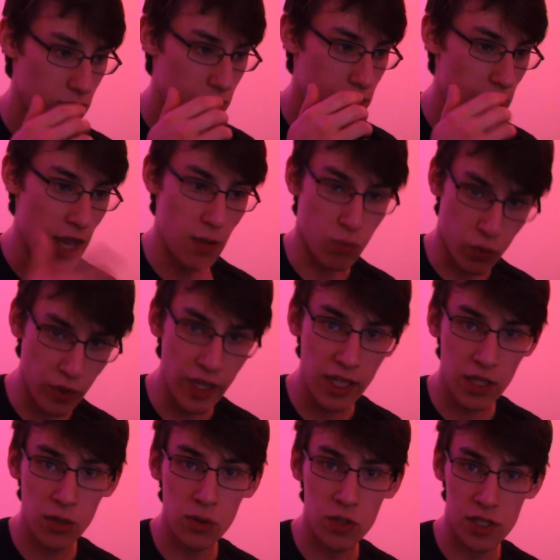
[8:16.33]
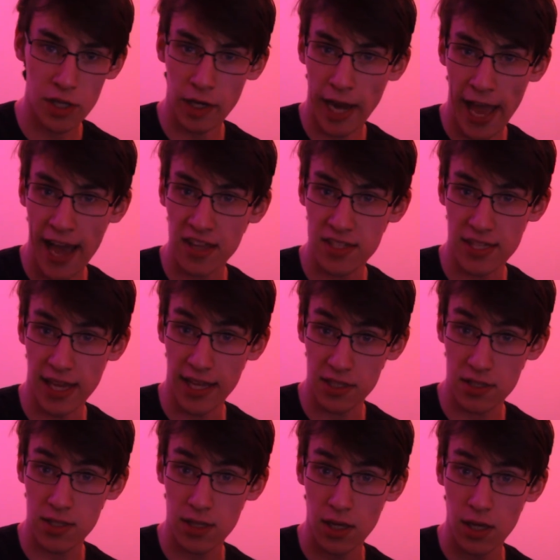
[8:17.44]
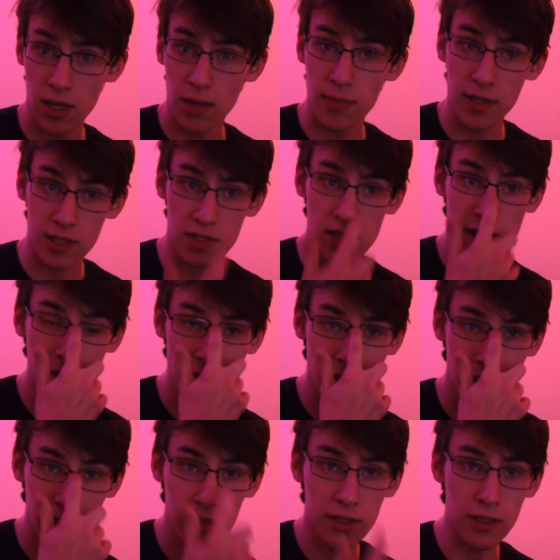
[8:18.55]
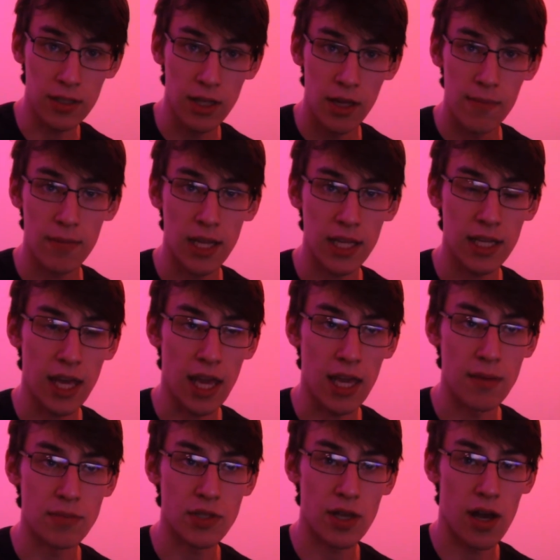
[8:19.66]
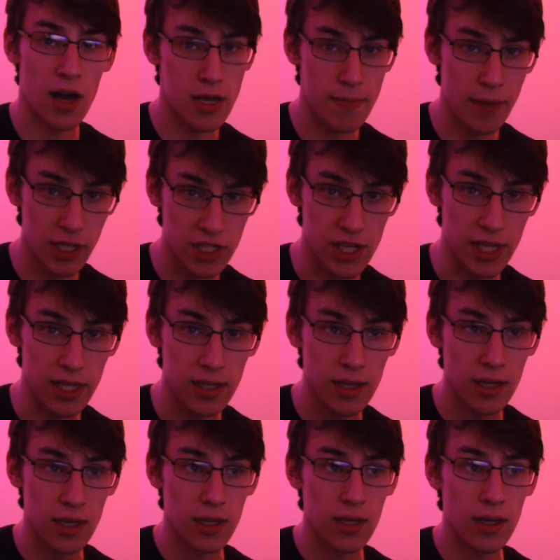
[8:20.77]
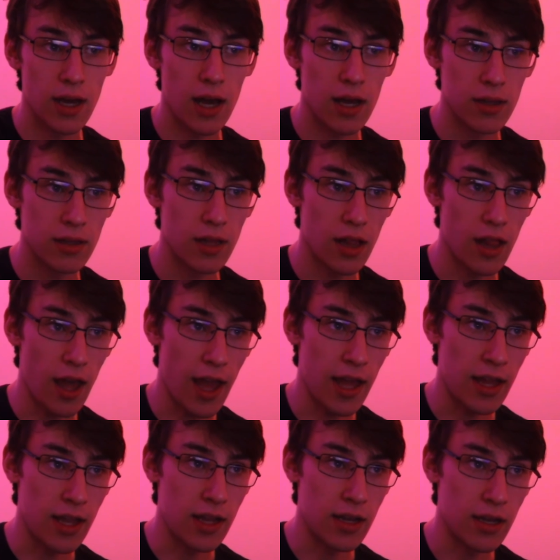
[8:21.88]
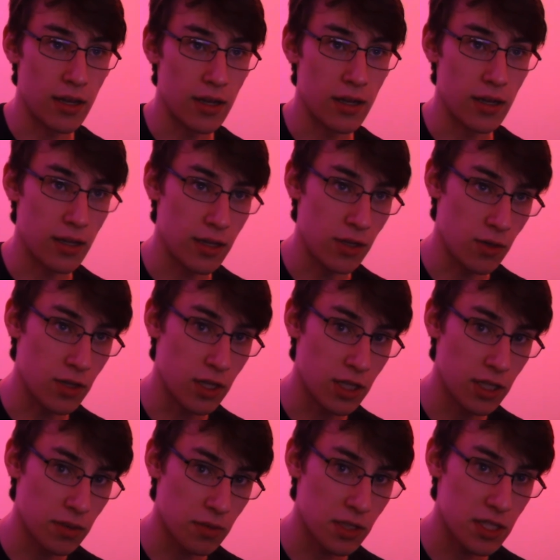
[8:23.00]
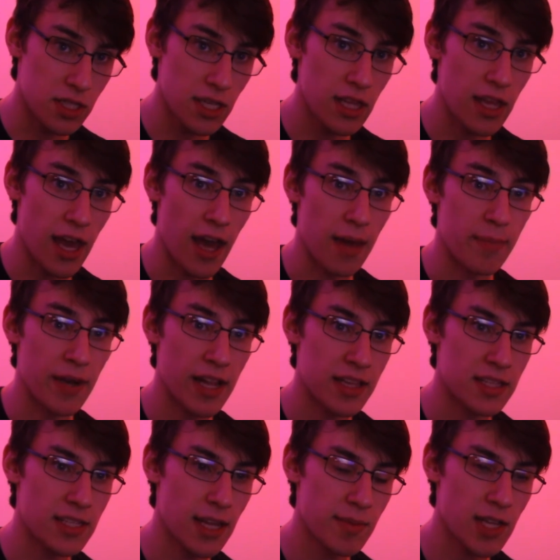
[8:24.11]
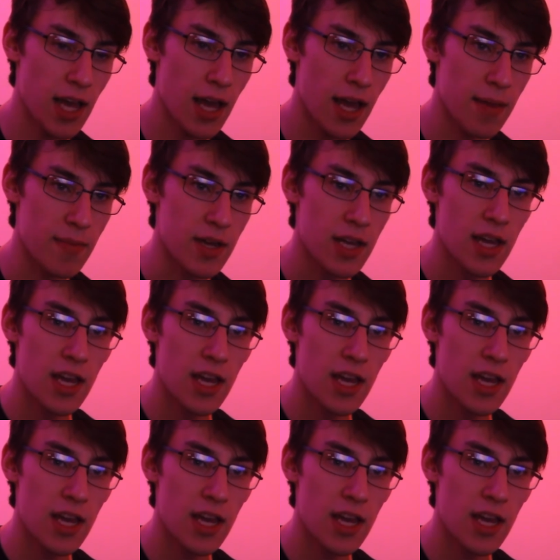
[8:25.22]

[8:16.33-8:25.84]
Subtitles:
They reuse their assets, because Telltale made games on a budget. And you could clearly see that, but at the same time,